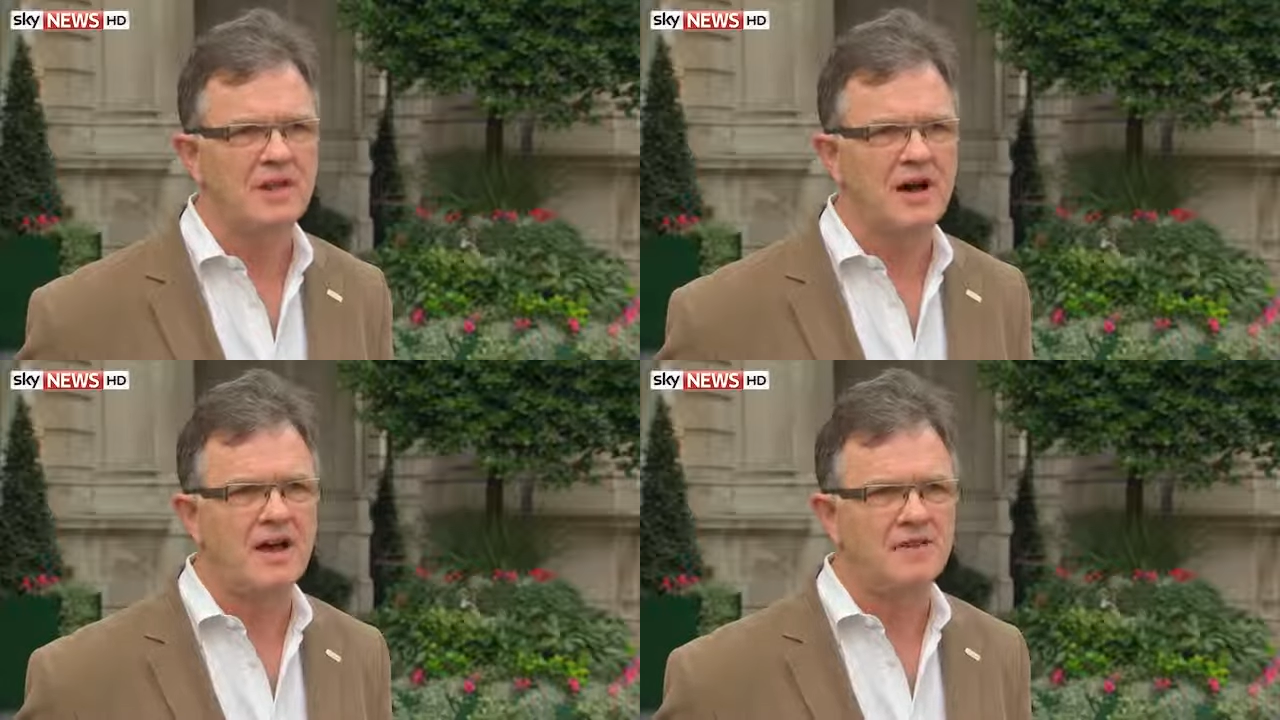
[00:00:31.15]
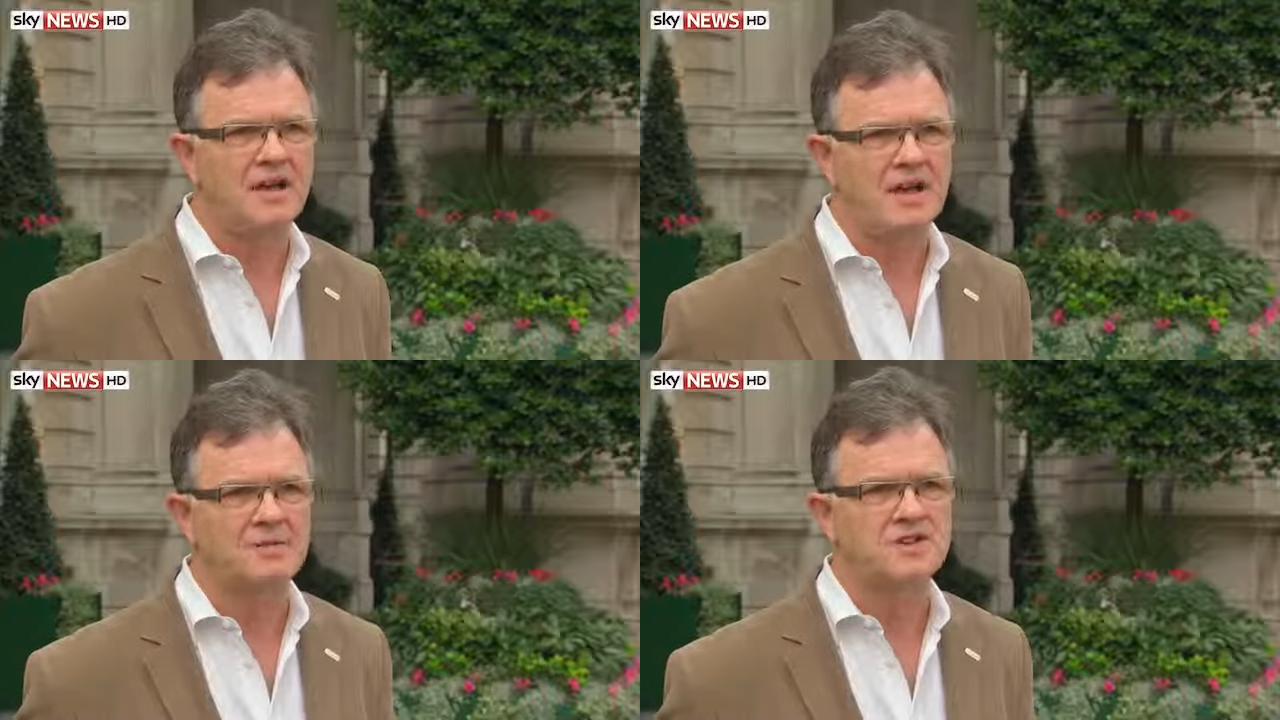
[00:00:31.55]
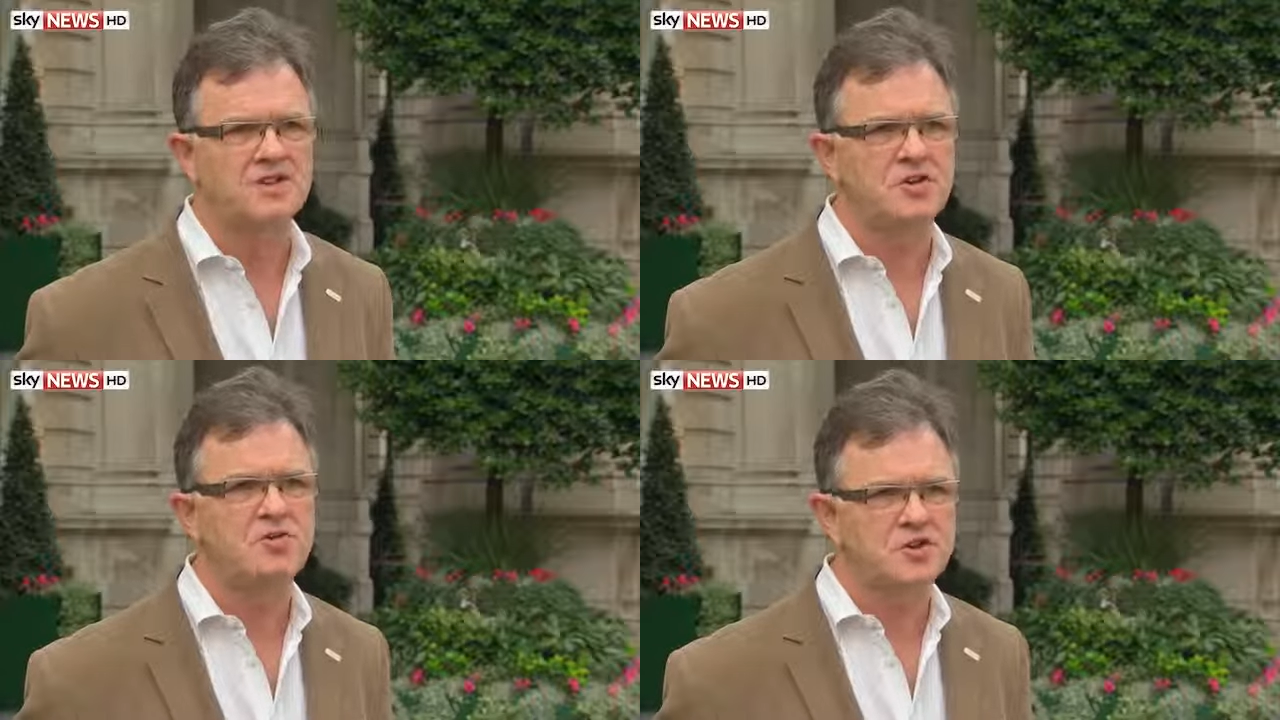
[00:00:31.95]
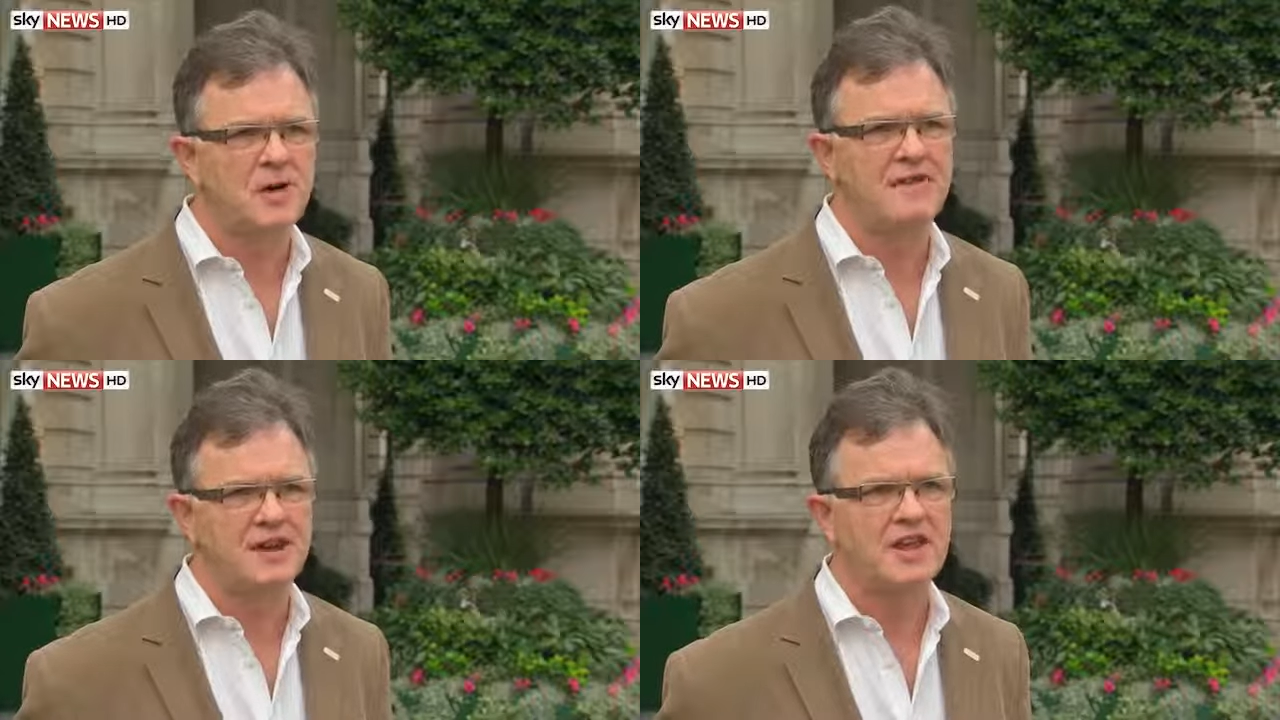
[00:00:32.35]
that I've encountered who do
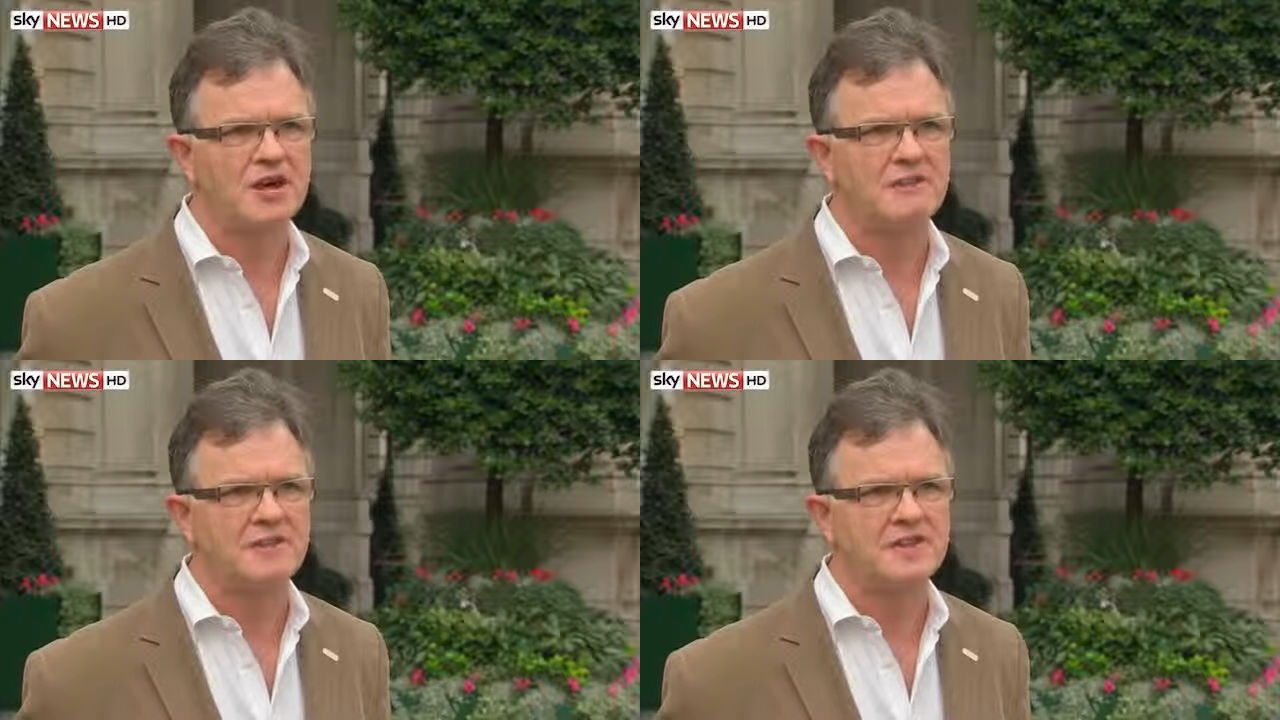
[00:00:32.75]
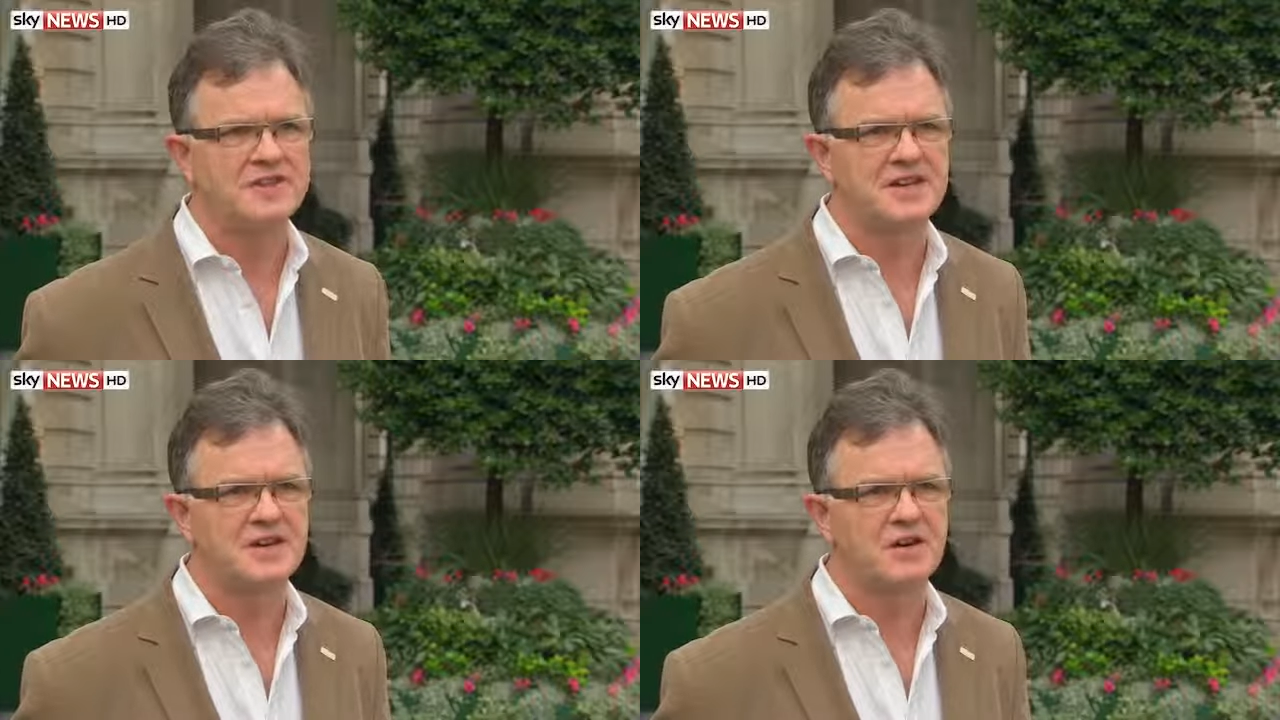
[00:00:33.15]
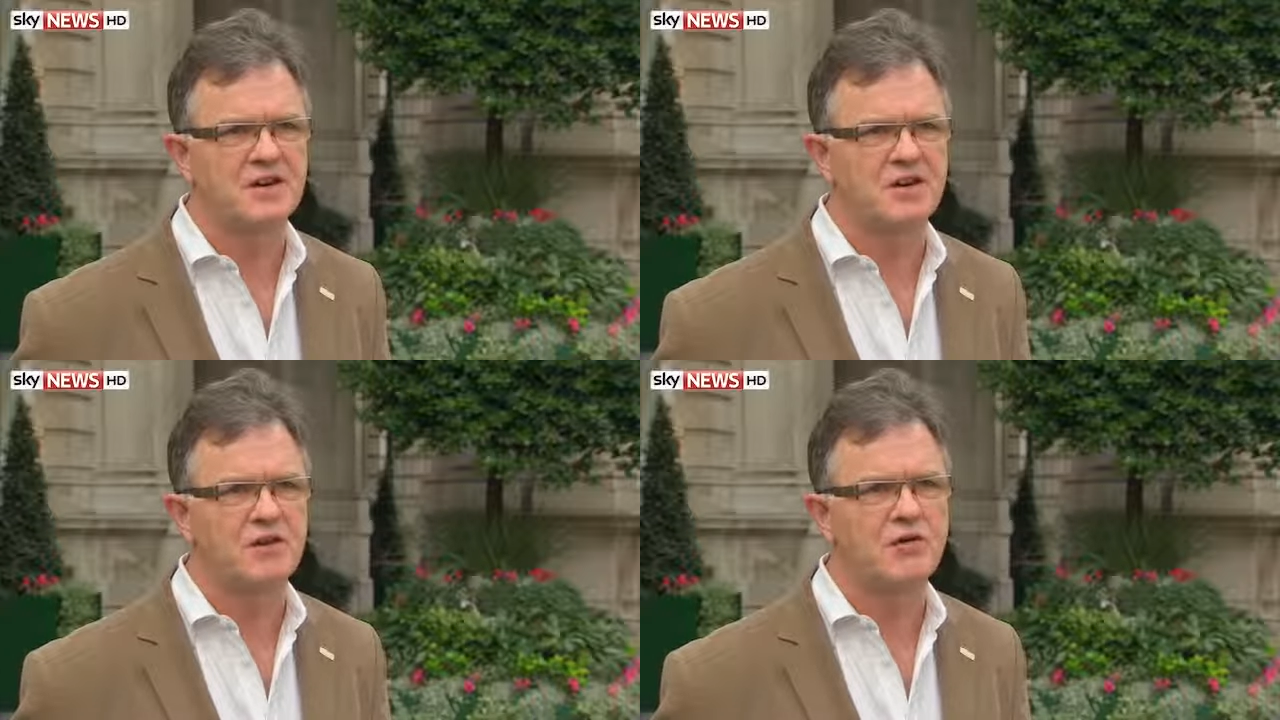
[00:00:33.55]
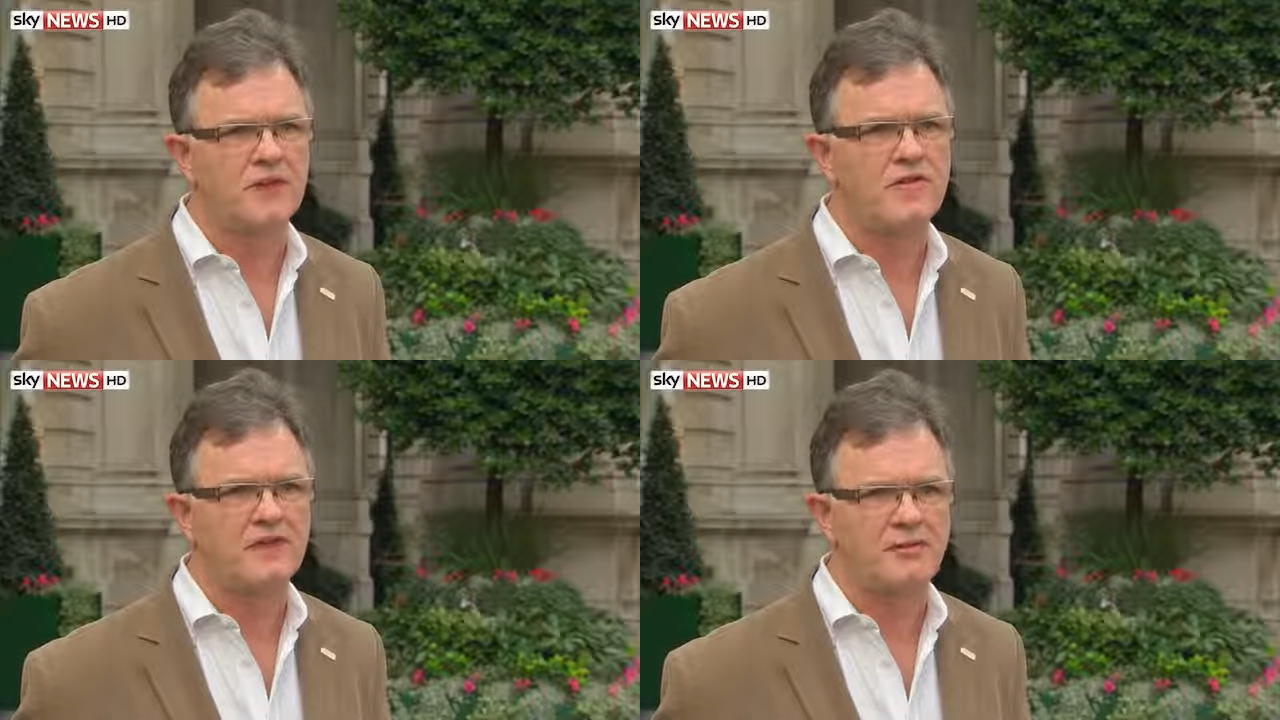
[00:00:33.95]
have any confidence in her or
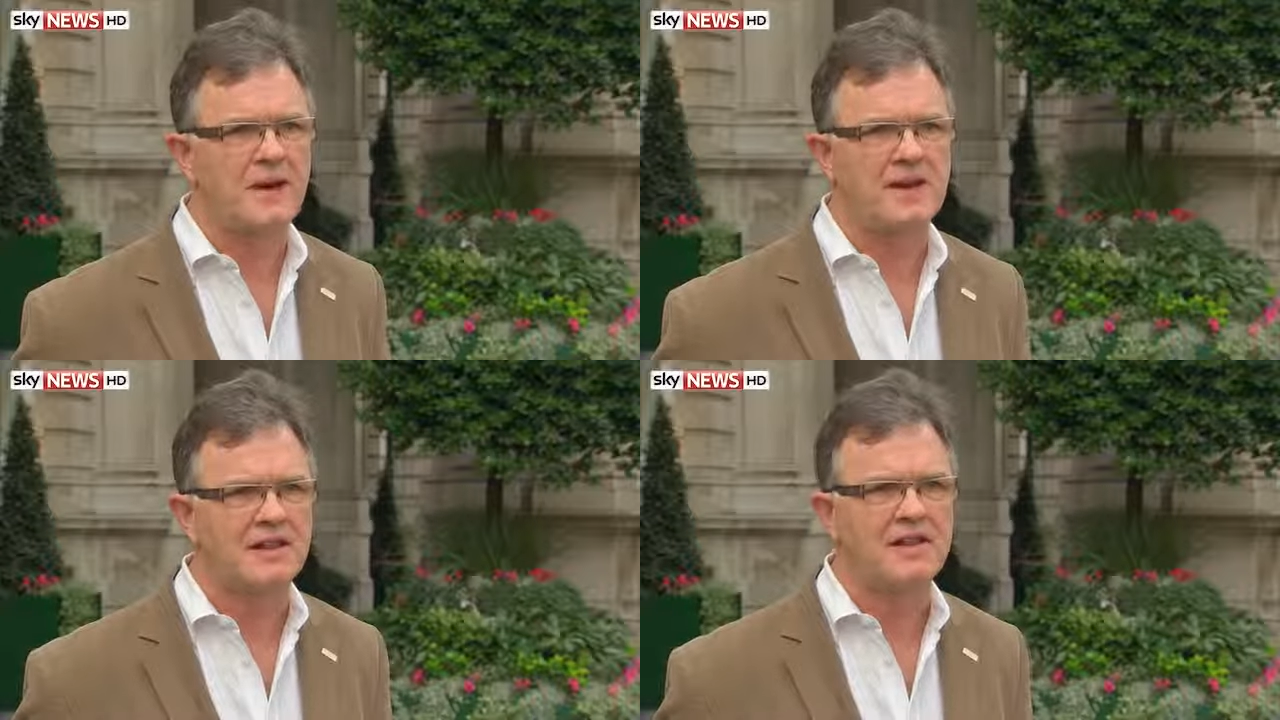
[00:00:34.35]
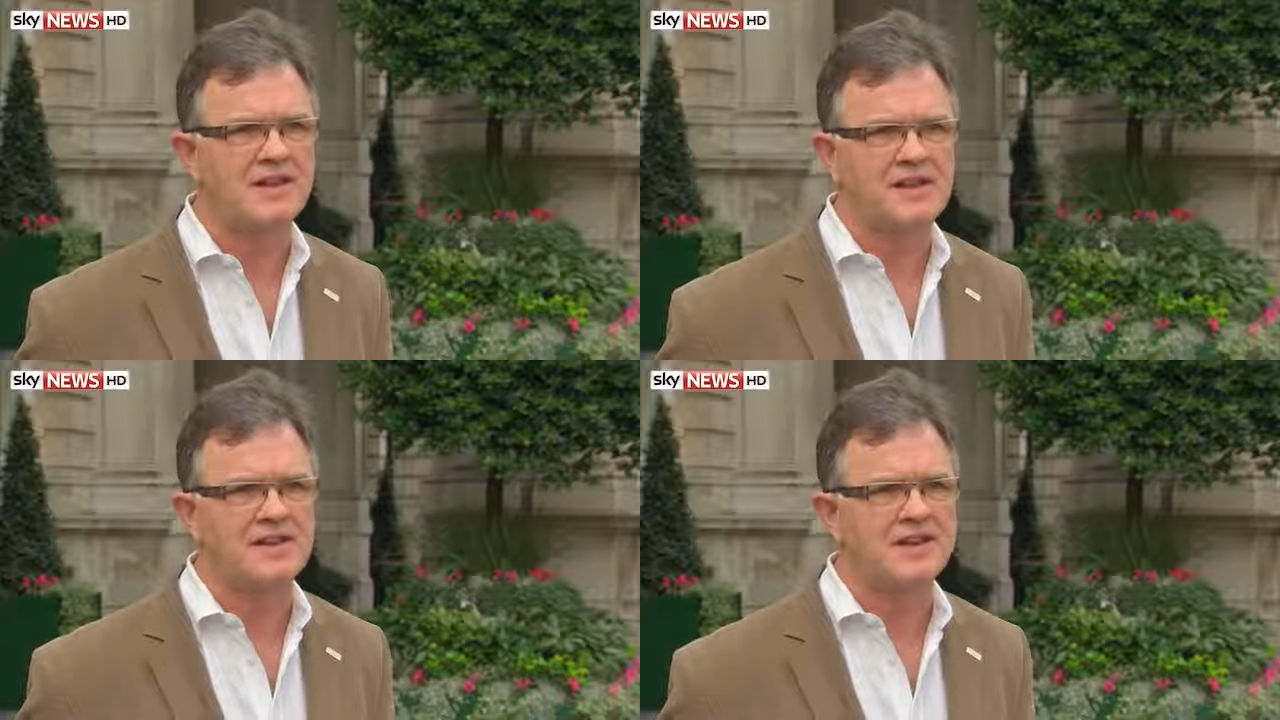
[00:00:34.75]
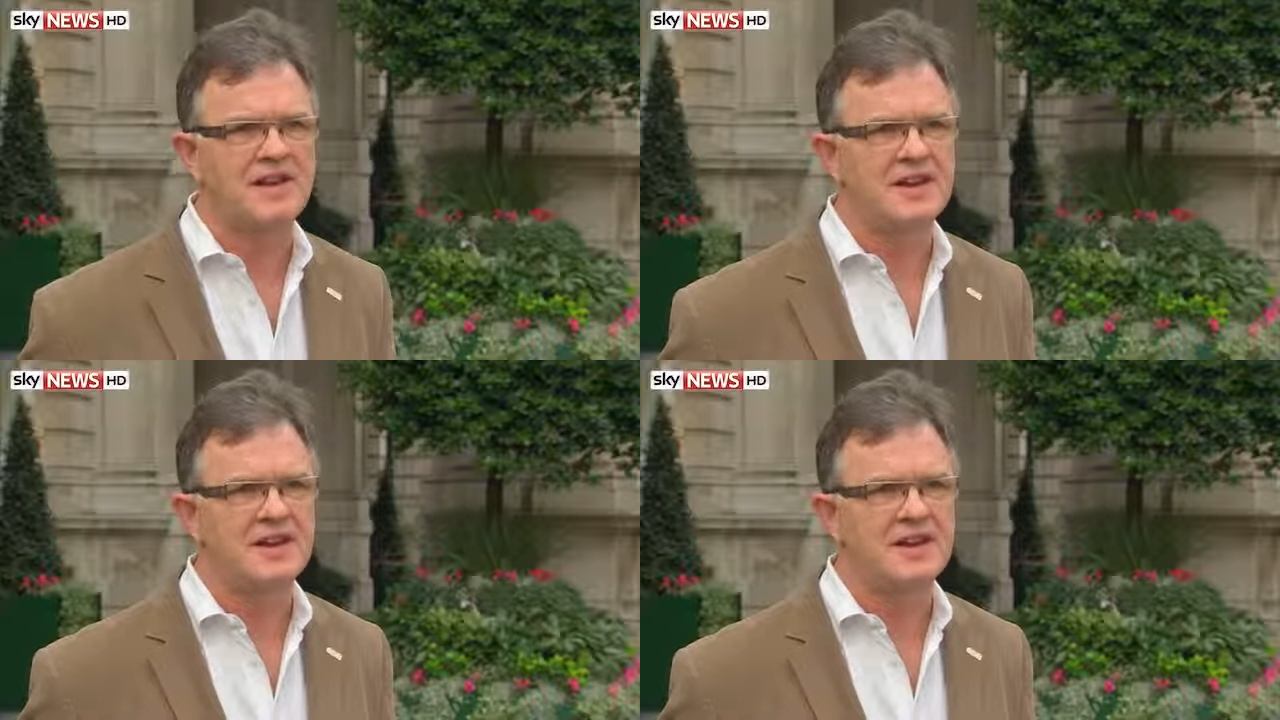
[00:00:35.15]
in this panel indeed.